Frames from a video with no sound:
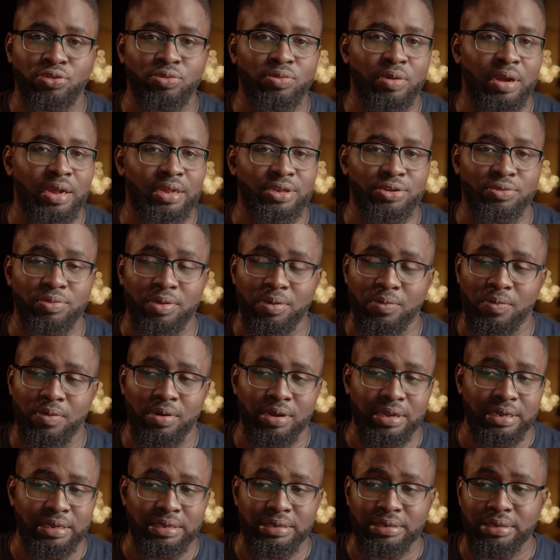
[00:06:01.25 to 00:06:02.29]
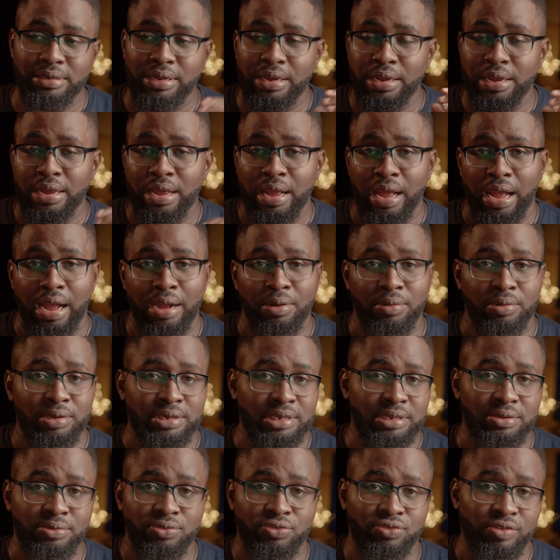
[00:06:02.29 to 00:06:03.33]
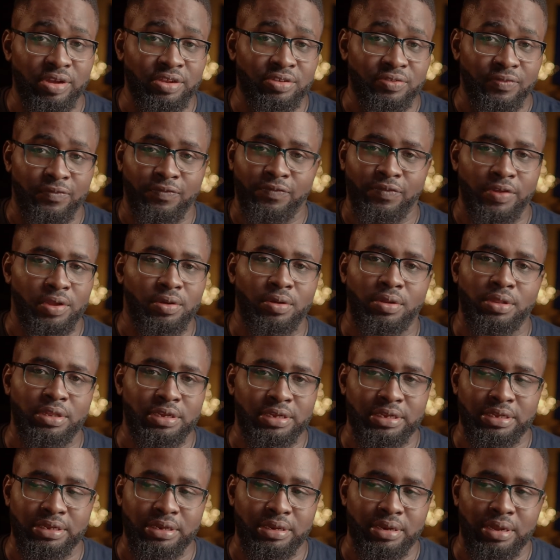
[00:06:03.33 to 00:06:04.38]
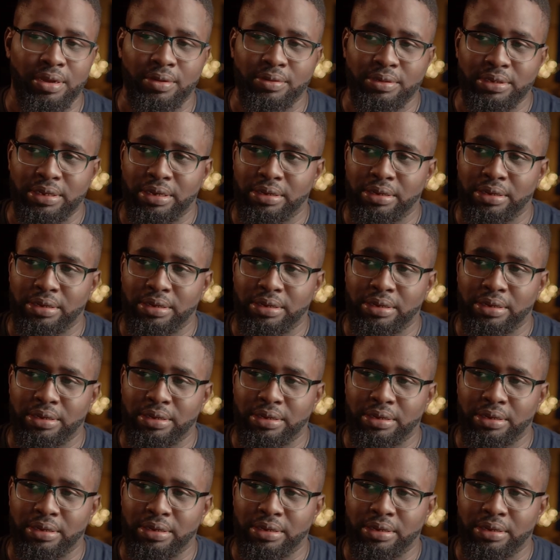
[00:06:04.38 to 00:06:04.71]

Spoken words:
Two hands were working. I was still trying to figure this thing out